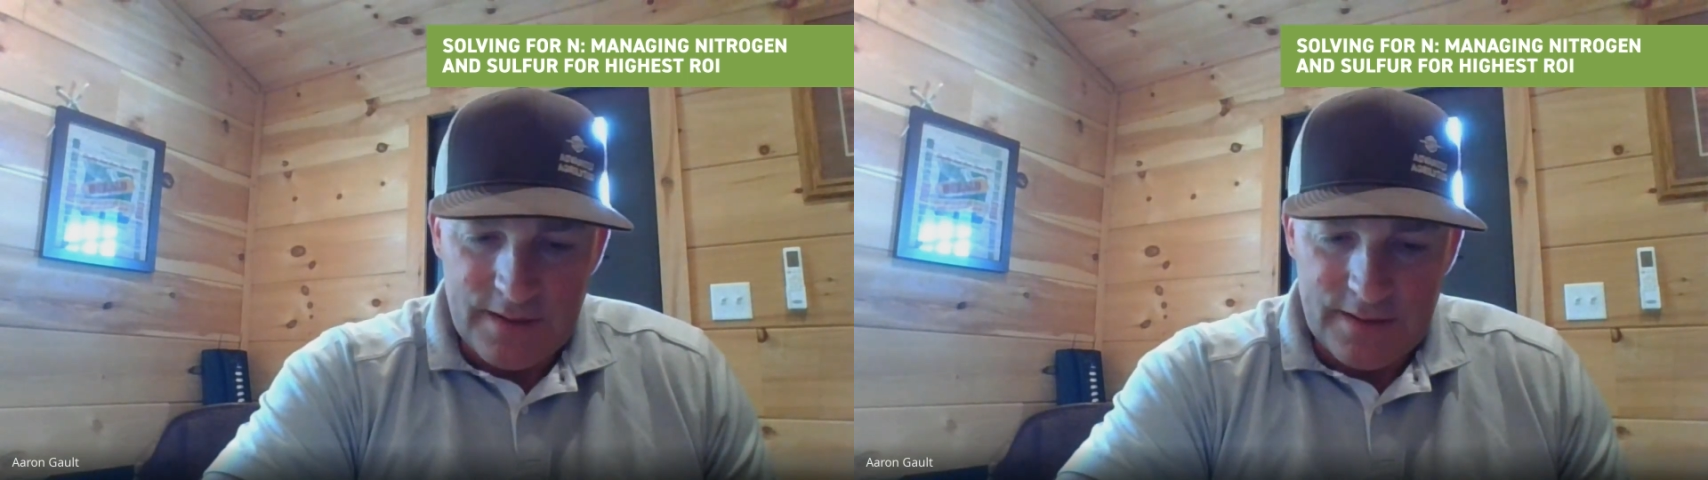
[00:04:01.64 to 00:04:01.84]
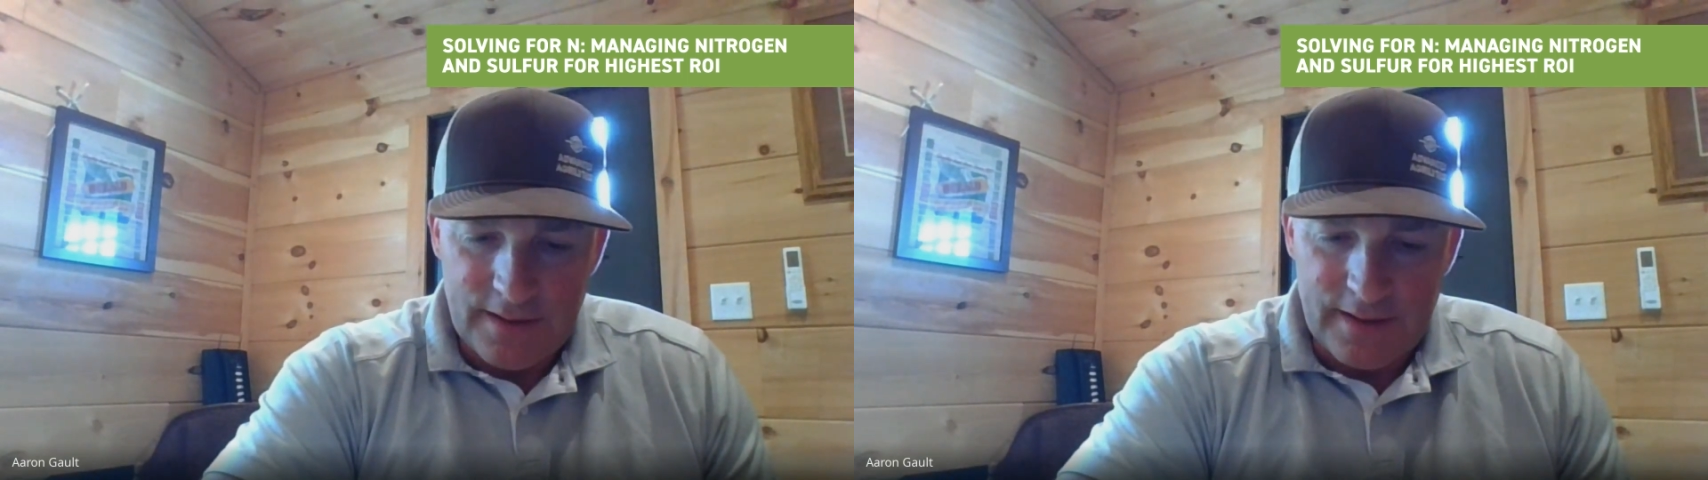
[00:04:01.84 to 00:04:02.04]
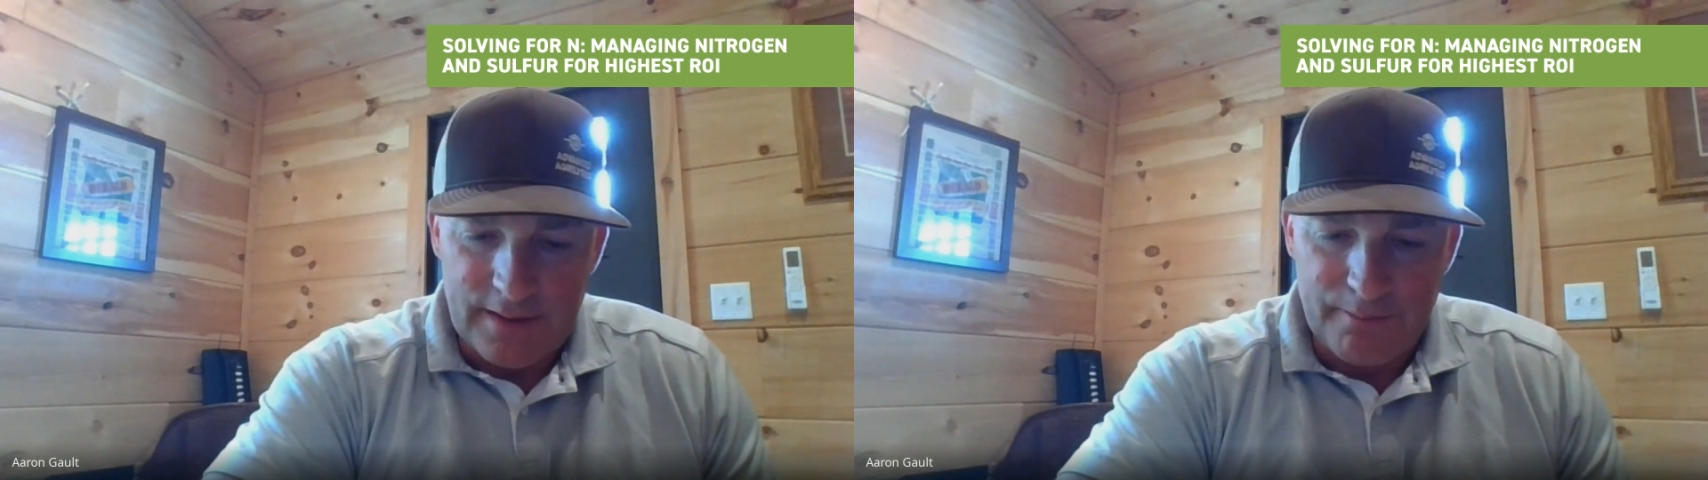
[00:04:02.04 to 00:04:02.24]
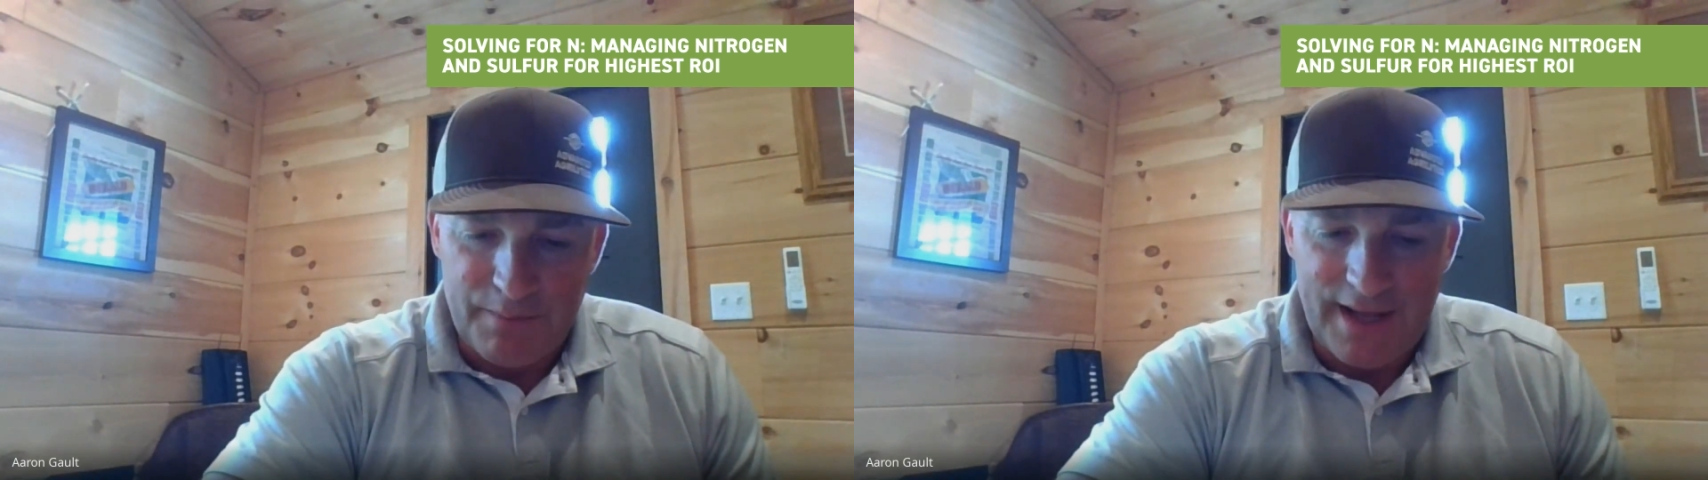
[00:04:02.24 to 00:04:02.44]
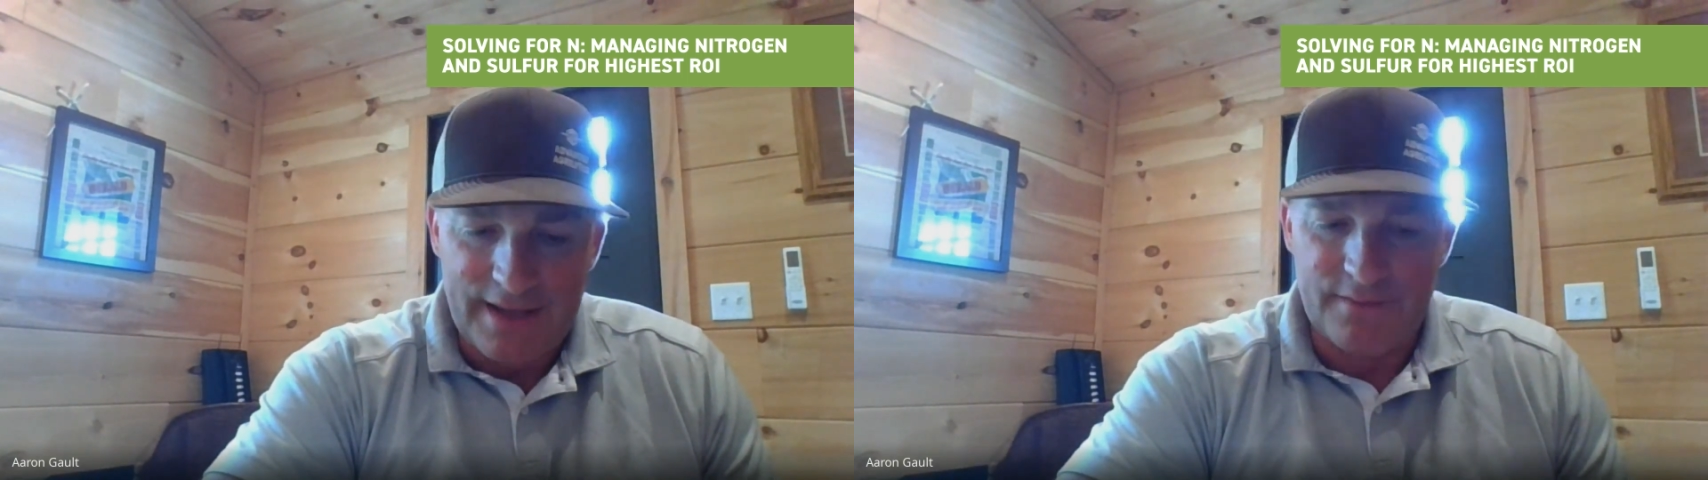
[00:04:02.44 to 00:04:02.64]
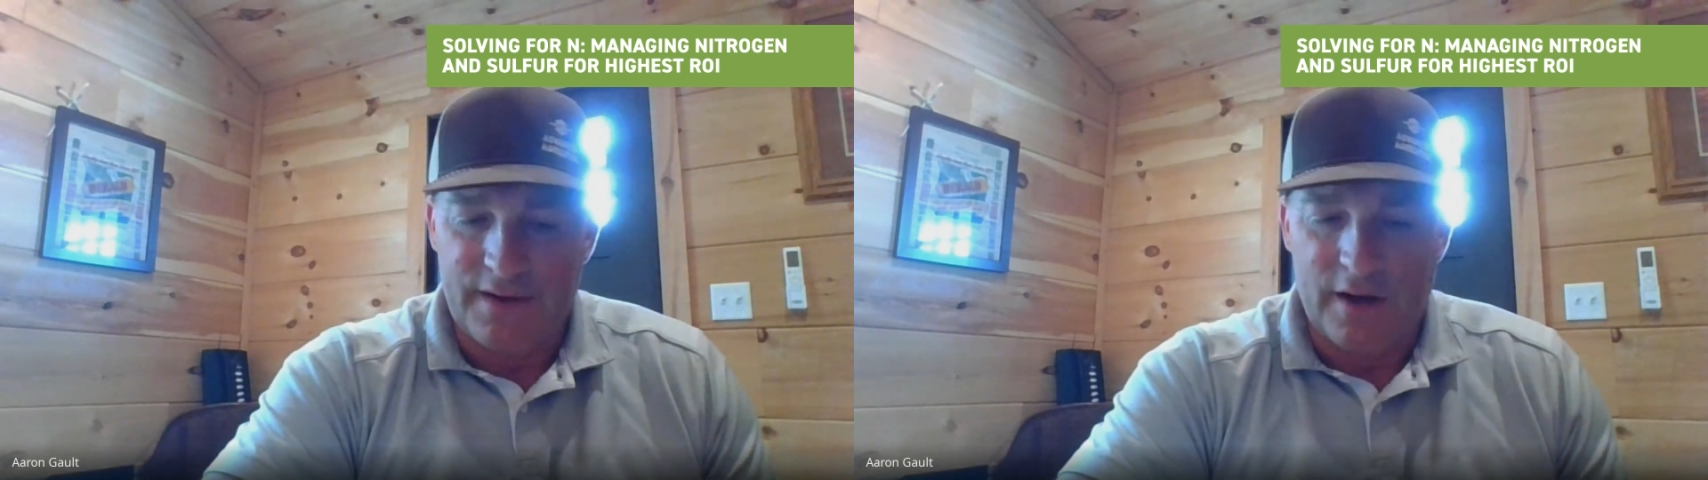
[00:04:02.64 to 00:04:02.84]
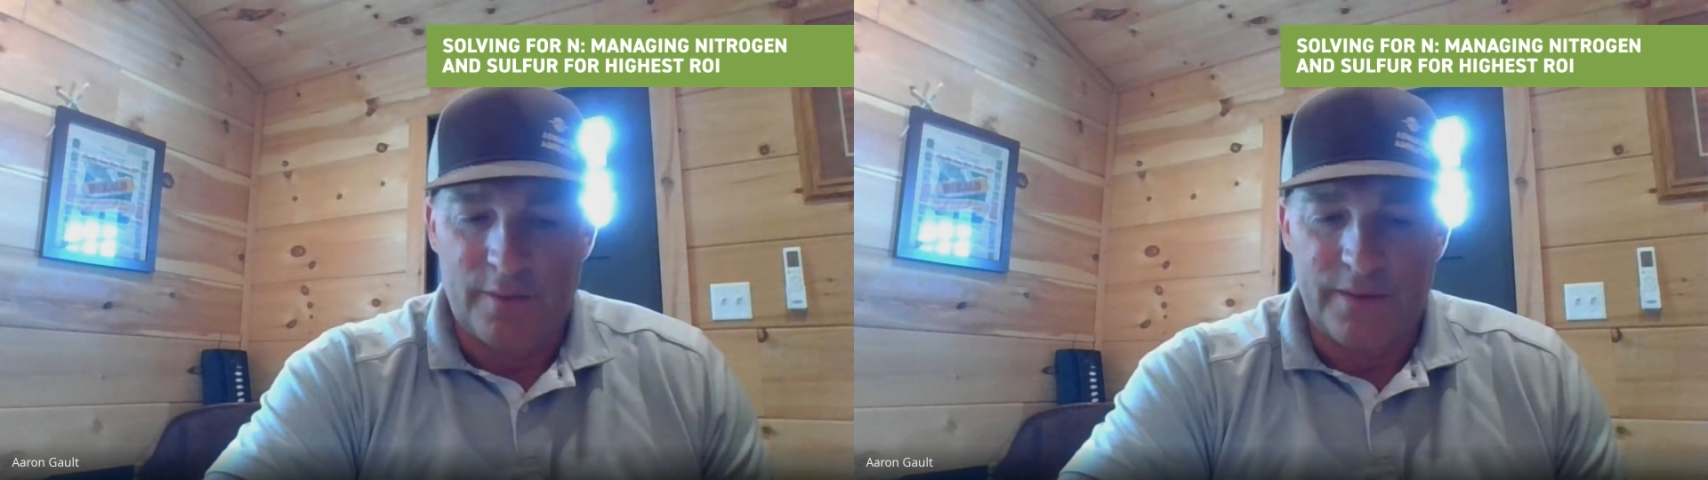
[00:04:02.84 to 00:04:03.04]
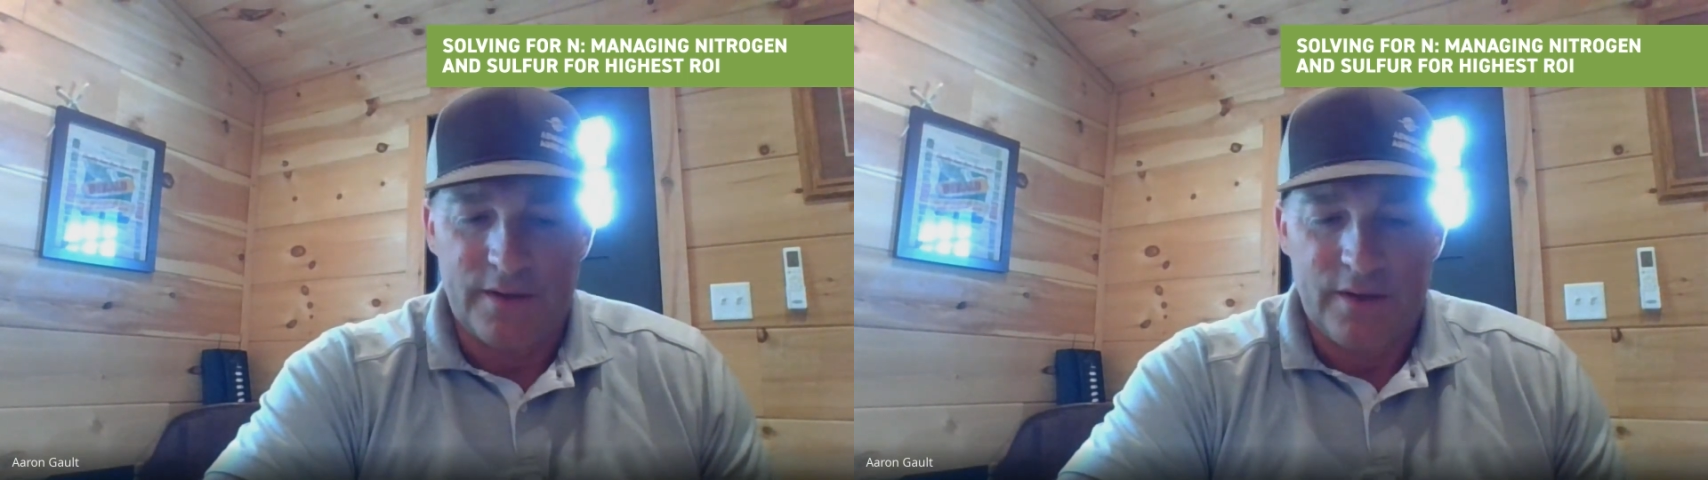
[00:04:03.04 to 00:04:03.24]
by
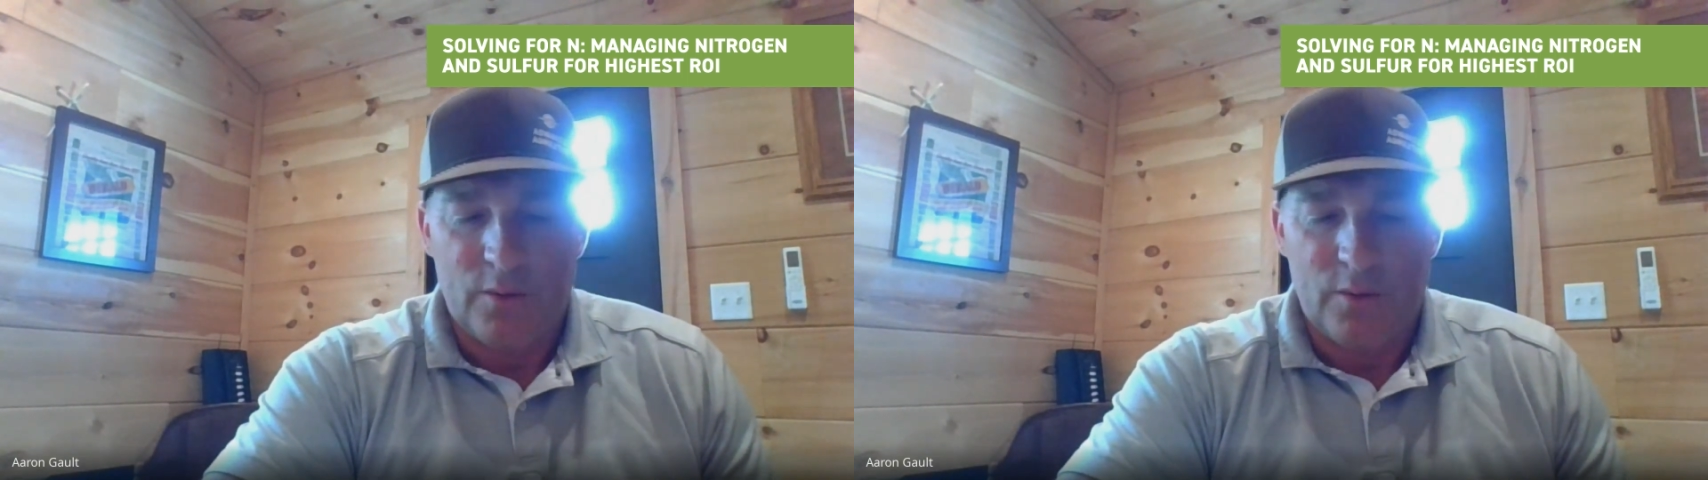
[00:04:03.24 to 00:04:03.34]
environment,